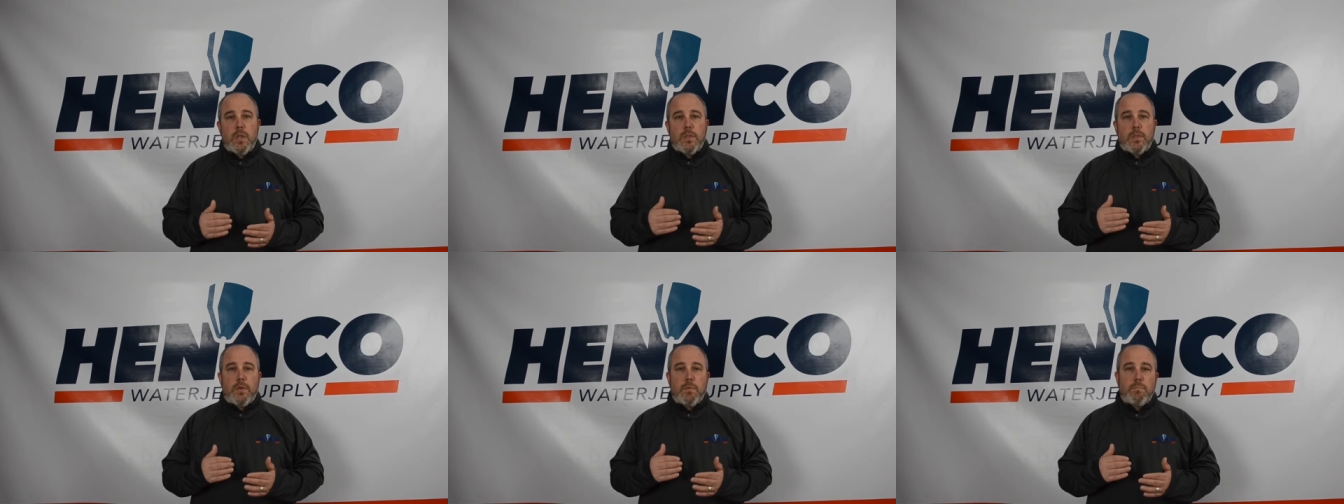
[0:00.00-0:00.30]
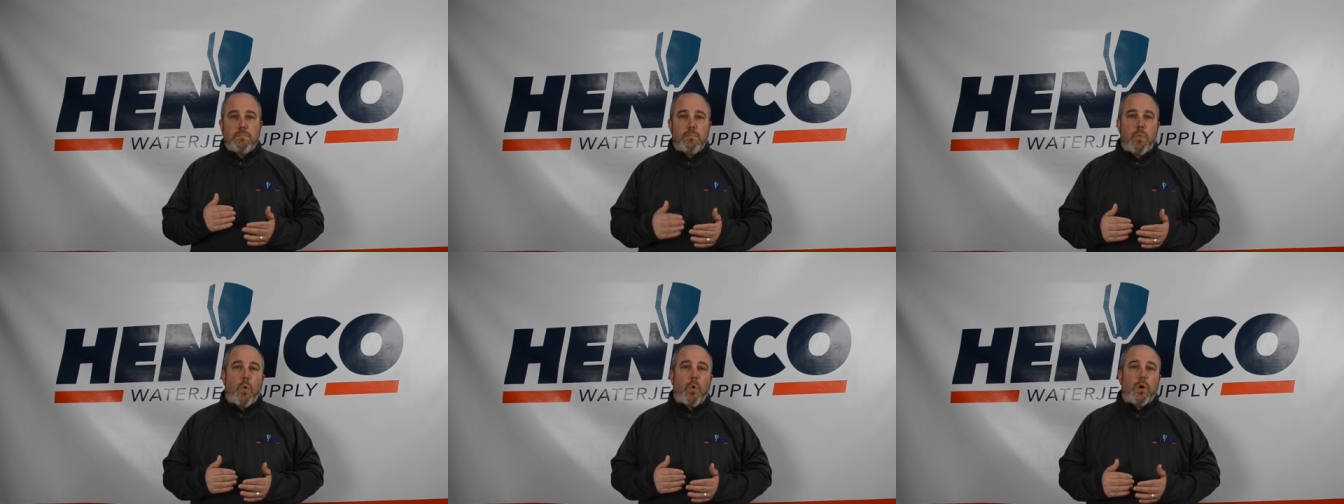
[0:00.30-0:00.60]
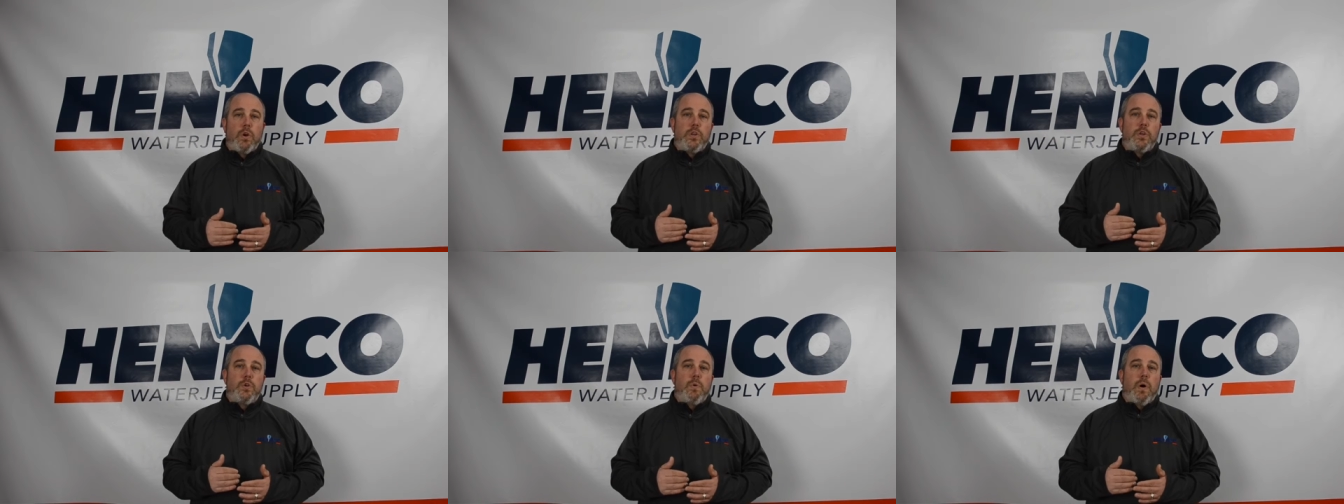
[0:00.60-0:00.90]
The
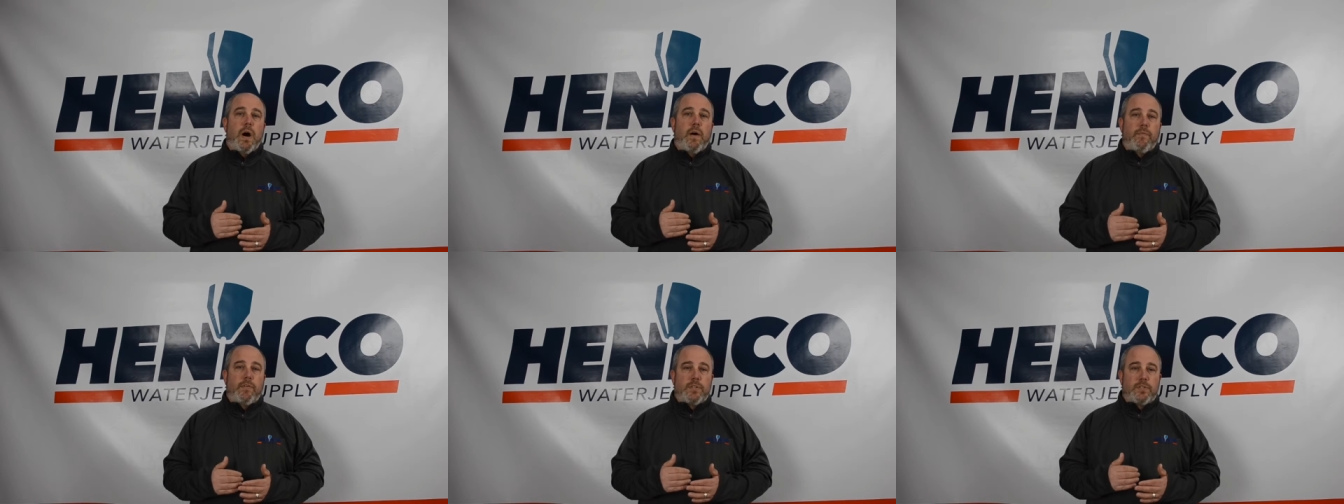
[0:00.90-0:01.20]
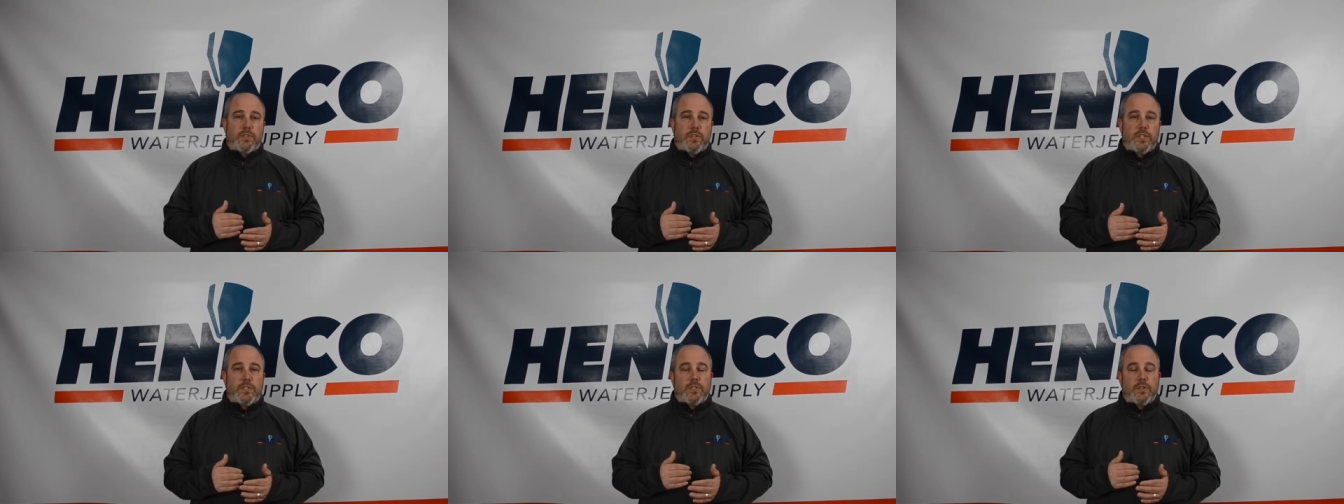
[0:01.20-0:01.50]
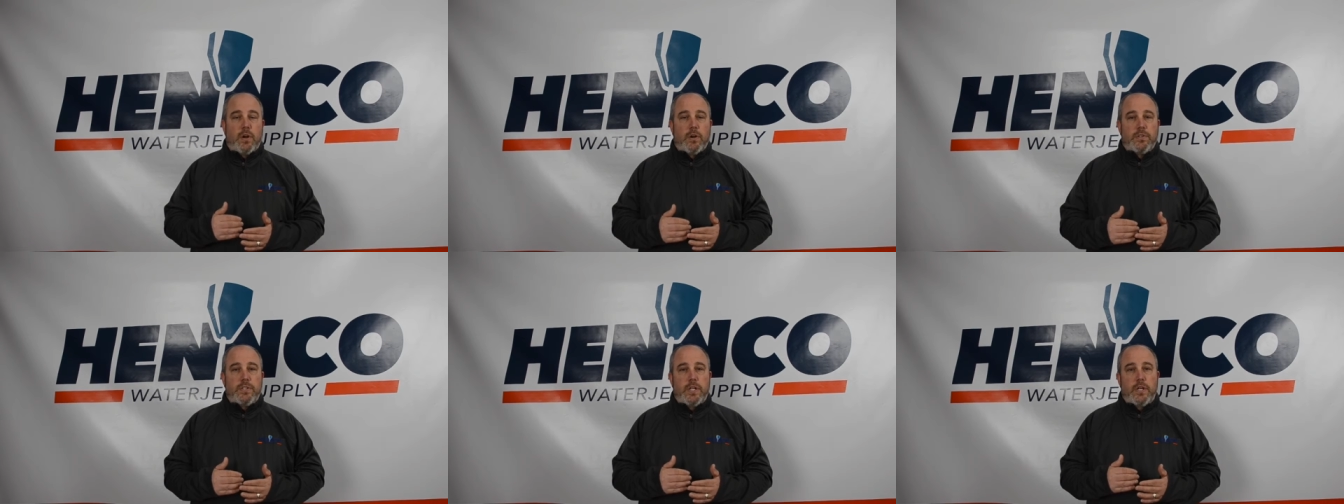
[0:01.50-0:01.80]
more you obviously
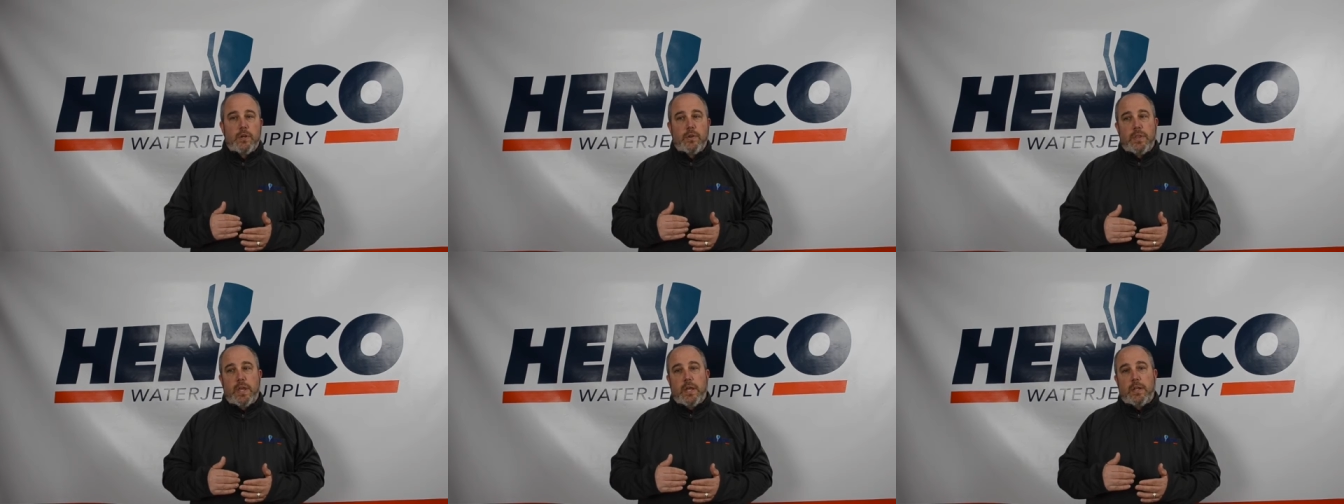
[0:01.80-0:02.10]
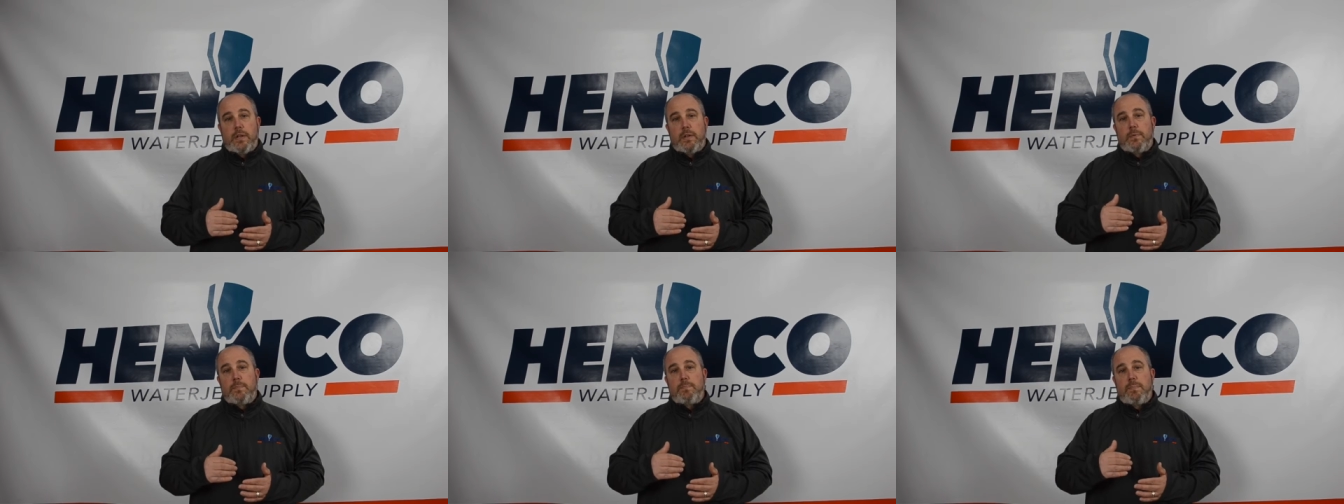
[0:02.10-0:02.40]
start to hear that